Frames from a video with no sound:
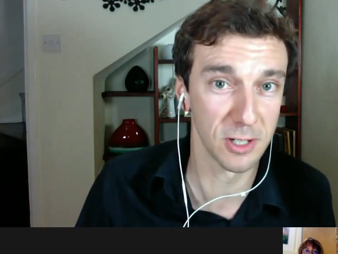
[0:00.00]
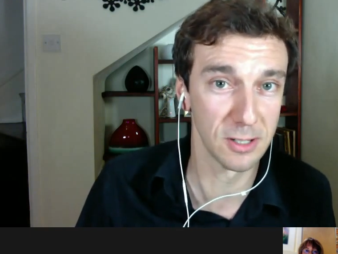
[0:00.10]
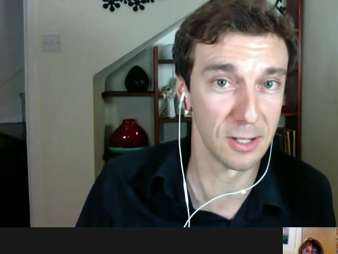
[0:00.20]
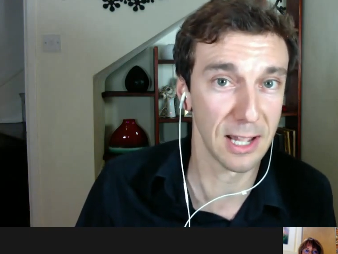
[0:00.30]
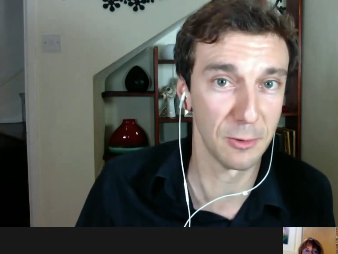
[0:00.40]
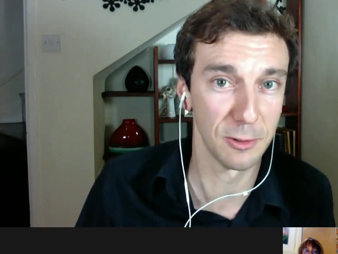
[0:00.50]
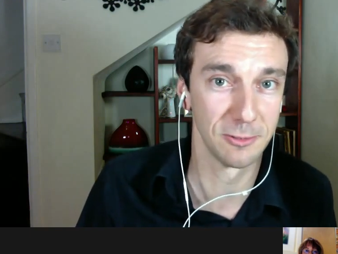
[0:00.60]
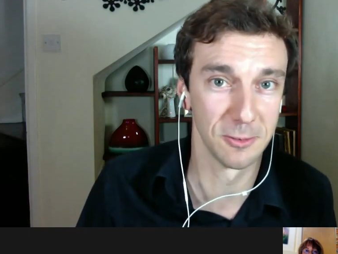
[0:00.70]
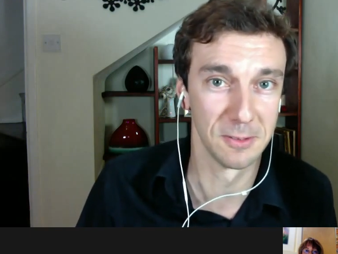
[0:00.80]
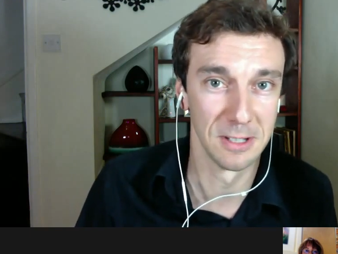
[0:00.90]
I don't know how
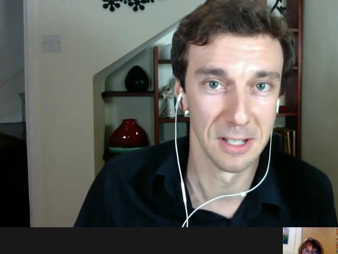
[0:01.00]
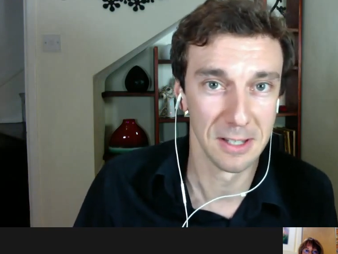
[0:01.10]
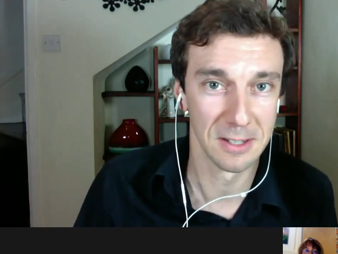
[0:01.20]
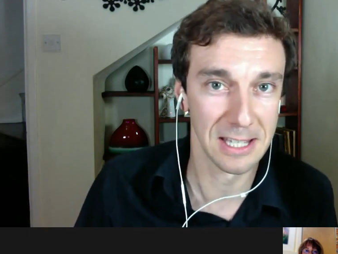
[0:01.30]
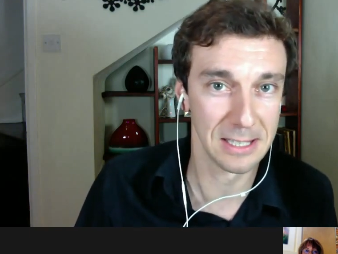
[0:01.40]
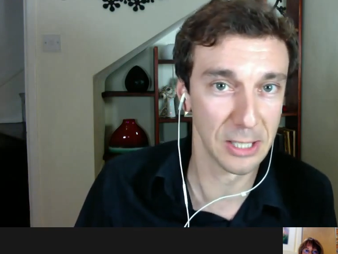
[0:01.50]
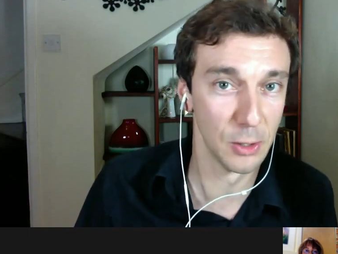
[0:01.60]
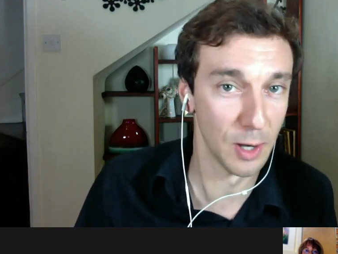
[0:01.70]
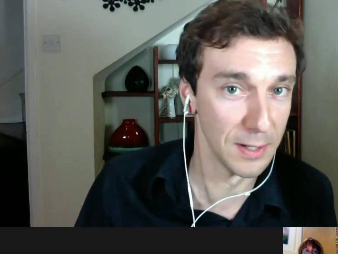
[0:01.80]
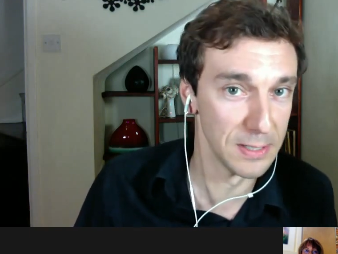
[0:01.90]
often they
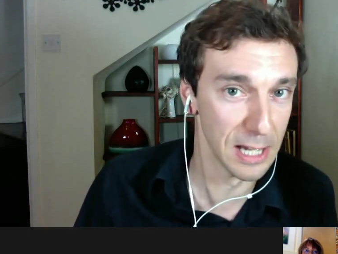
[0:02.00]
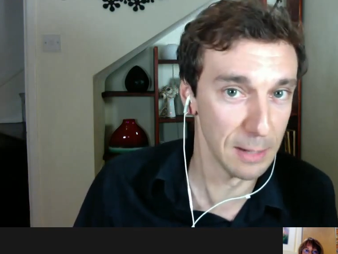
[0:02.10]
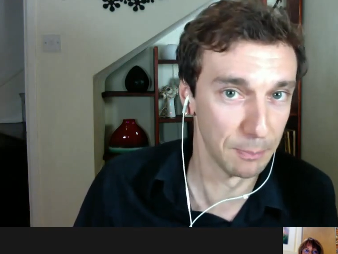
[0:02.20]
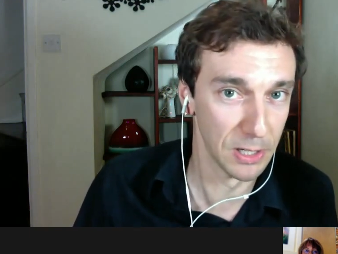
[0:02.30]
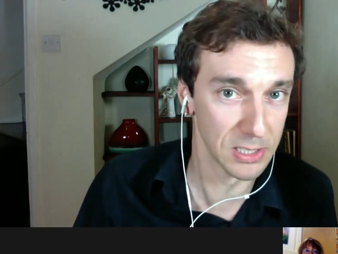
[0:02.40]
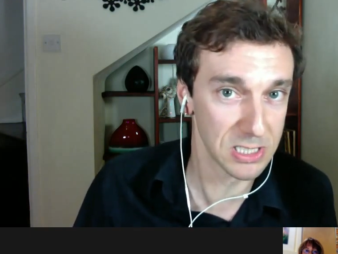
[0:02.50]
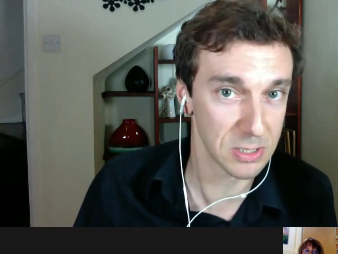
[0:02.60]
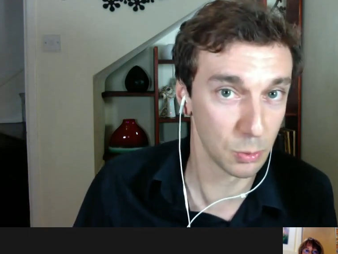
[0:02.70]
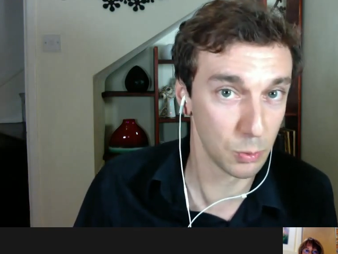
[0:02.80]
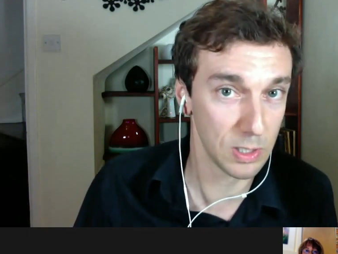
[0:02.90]
go under,
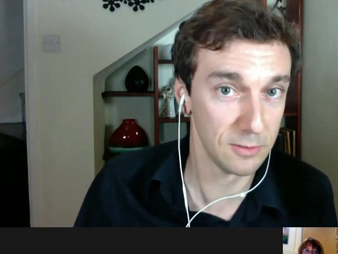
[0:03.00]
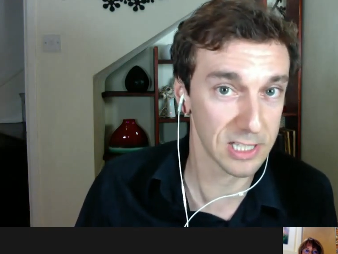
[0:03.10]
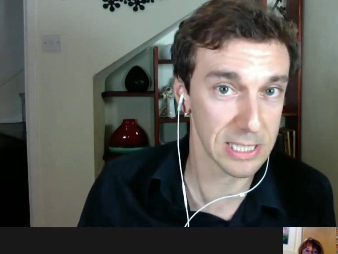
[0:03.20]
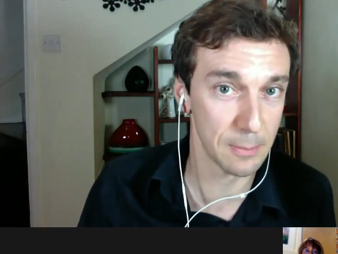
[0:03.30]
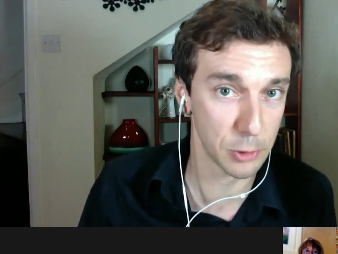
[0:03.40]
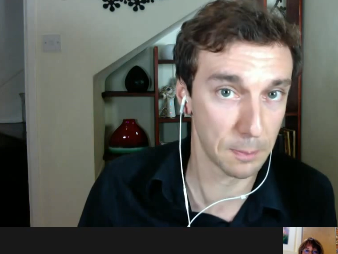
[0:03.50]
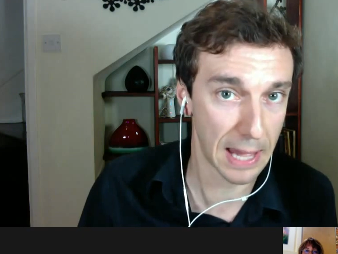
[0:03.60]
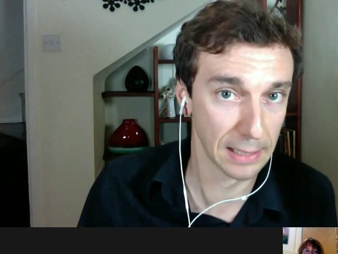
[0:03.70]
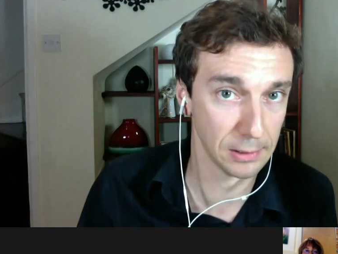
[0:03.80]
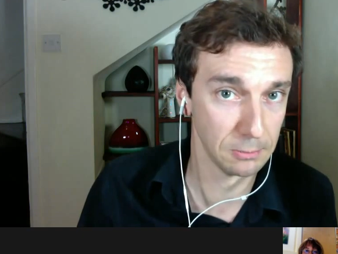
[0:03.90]
but we've assembled a
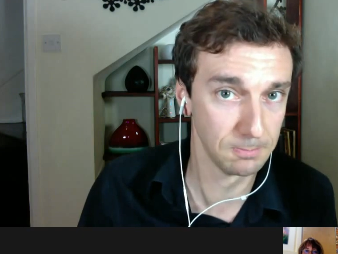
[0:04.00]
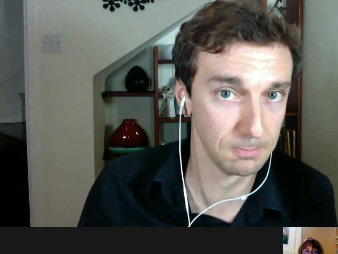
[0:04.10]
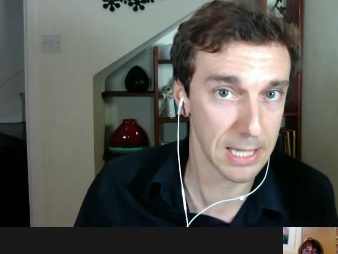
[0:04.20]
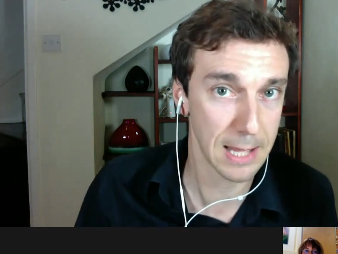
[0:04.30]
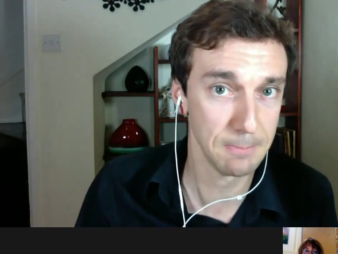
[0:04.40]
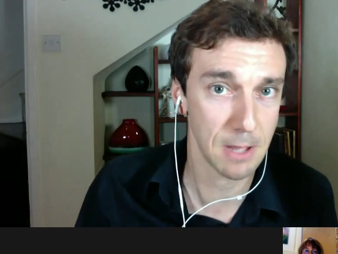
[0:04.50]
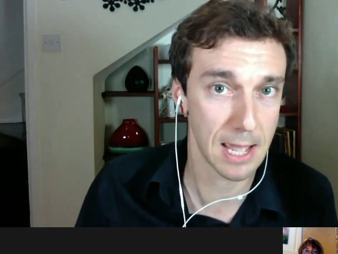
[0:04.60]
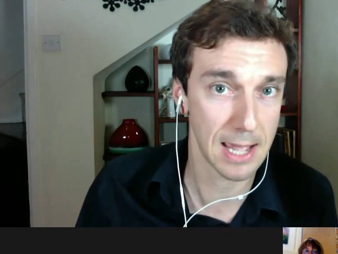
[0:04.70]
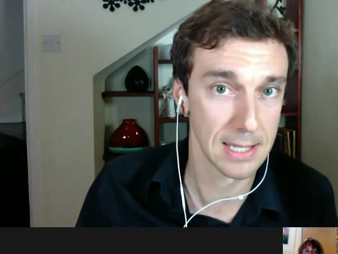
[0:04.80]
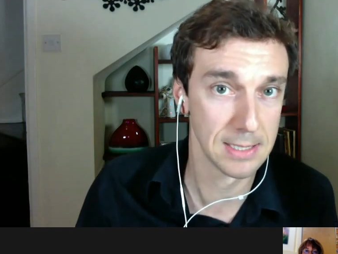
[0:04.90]
panel again,
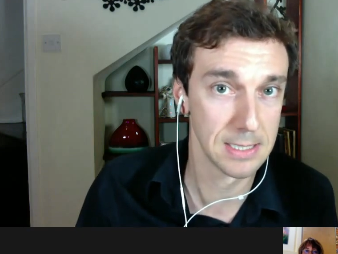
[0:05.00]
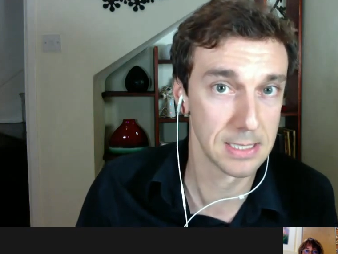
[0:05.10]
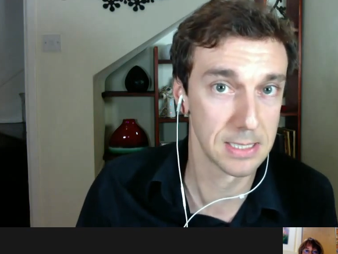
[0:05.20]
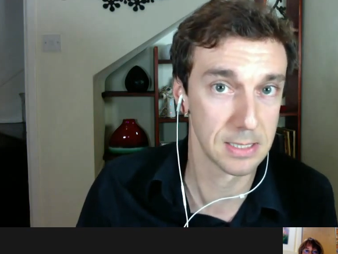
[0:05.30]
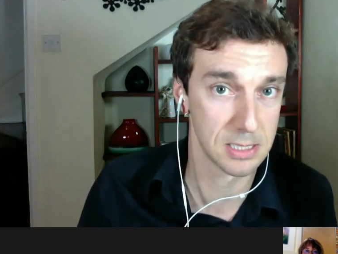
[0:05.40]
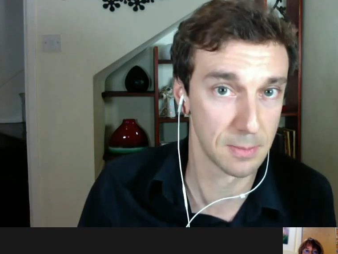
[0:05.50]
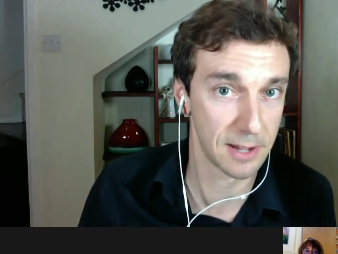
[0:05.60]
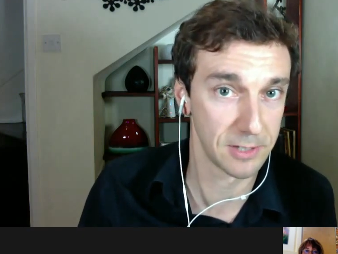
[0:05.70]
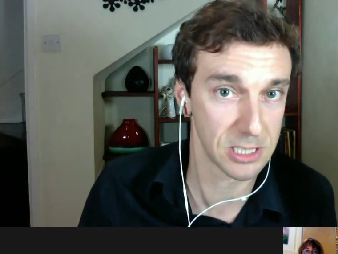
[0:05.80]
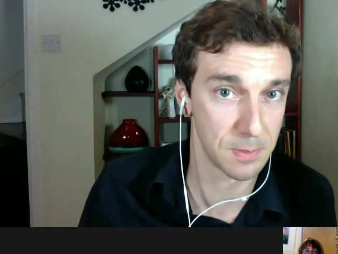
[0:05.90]
and some
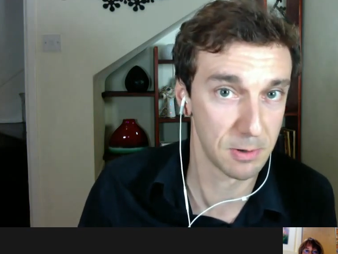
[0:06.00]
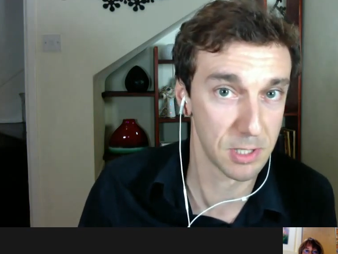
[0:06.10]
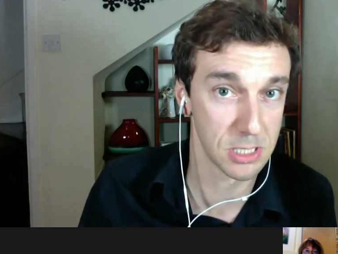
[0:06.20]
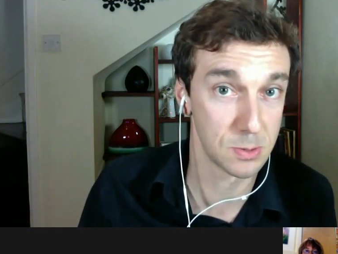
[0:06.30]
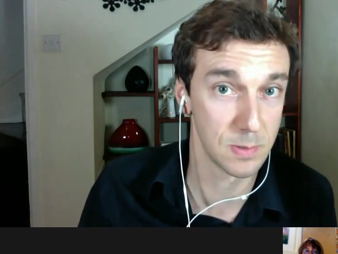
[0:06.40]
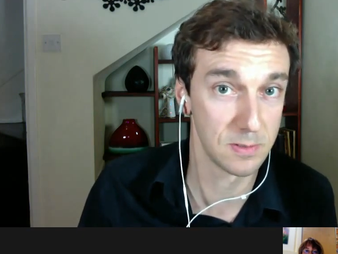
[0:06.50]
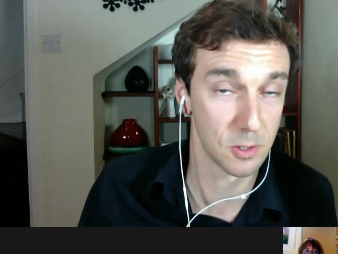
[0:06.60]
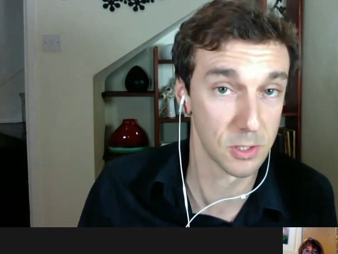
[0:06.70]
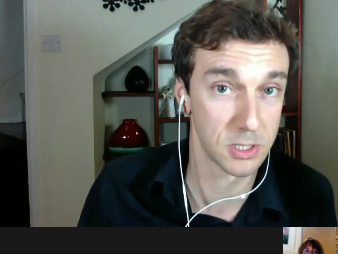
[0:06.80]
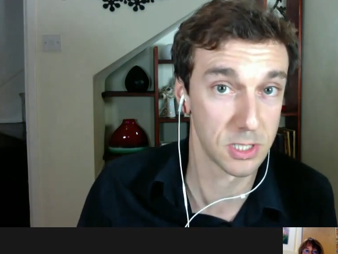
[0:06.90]
have experience who've
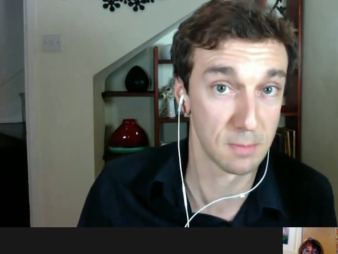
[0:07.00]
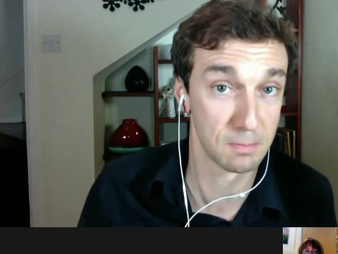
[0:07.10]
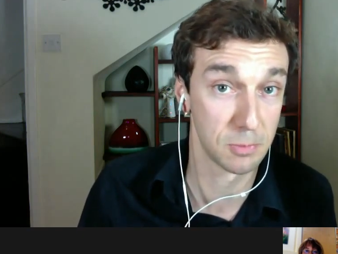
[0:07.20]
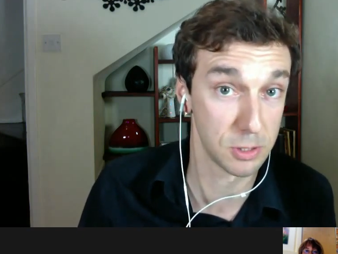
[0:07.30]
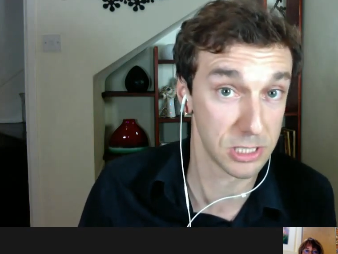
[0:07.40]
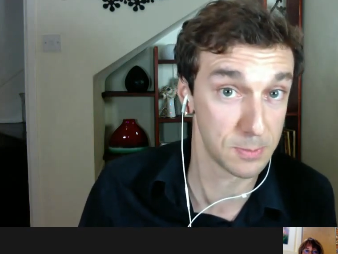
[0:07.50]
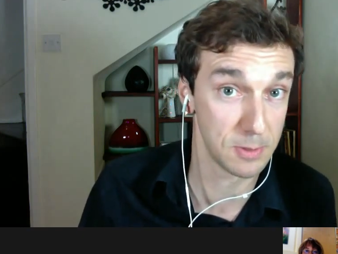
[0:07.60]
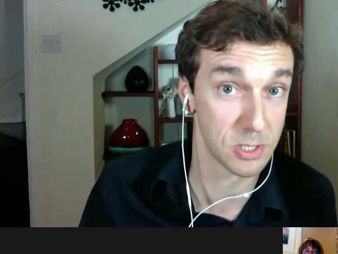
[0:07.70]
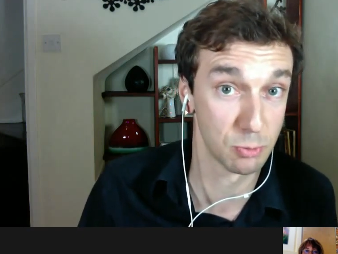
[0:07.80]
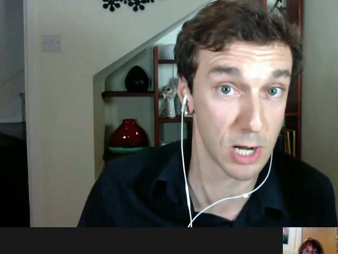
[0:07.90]
got some good
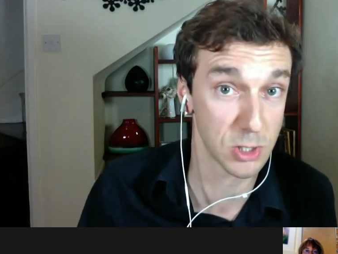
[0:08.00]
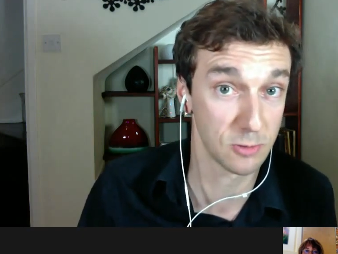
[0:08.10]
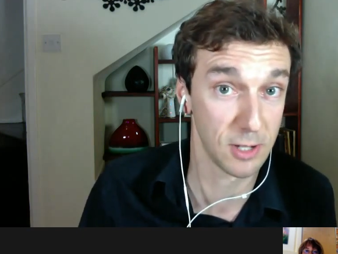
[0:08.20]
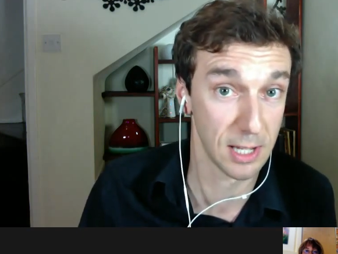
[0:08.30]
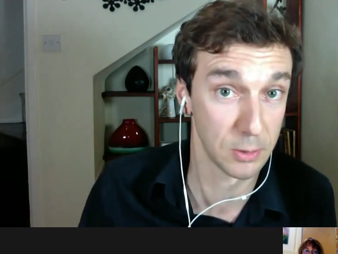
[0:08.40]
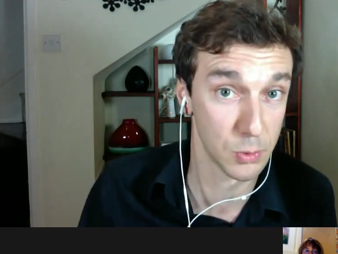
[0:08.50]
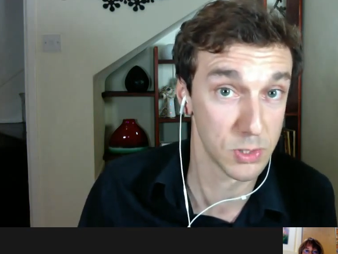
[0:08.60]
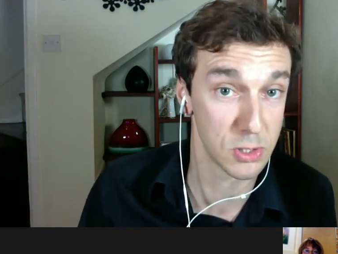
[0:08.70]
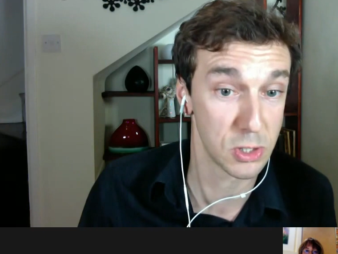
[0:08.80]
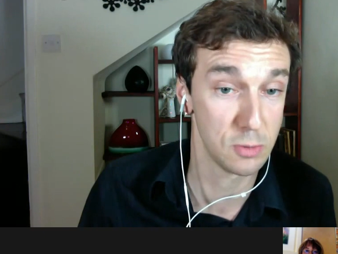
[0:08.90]
experience in retrofit and
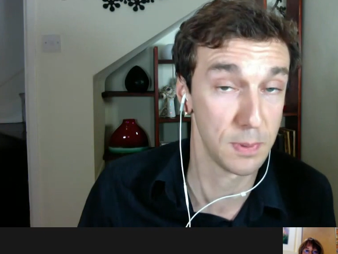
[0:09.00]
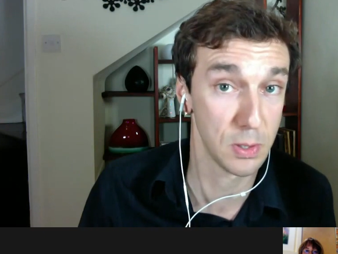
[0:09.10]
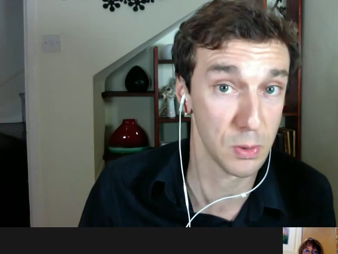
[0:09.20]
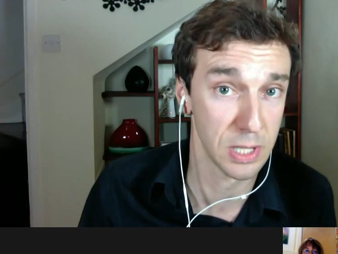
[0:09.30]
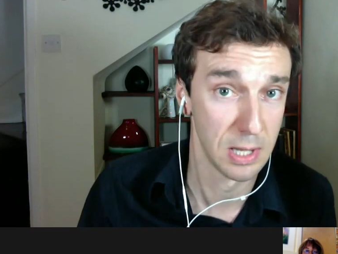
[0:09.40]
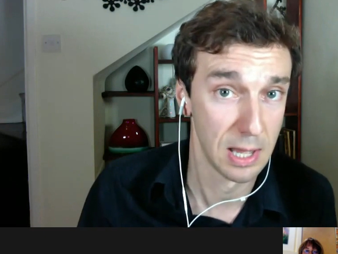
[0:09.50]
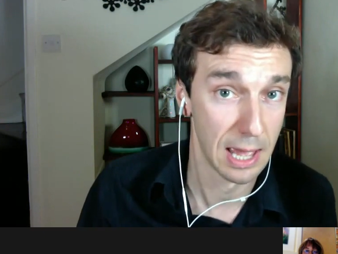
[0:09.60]
also new build.